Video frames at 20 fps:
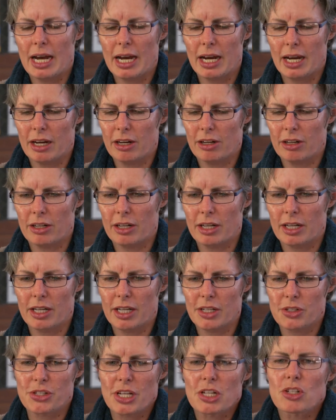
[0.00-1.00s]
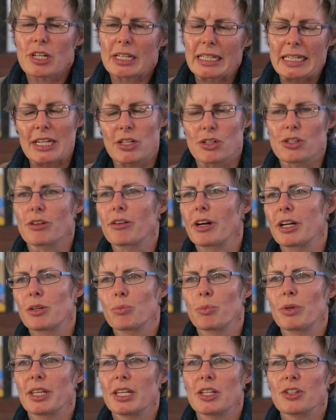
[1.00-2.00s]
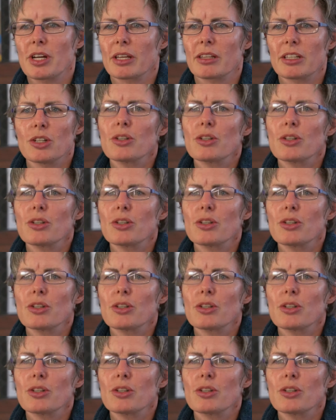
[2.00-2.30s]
are essentially integrated with each other.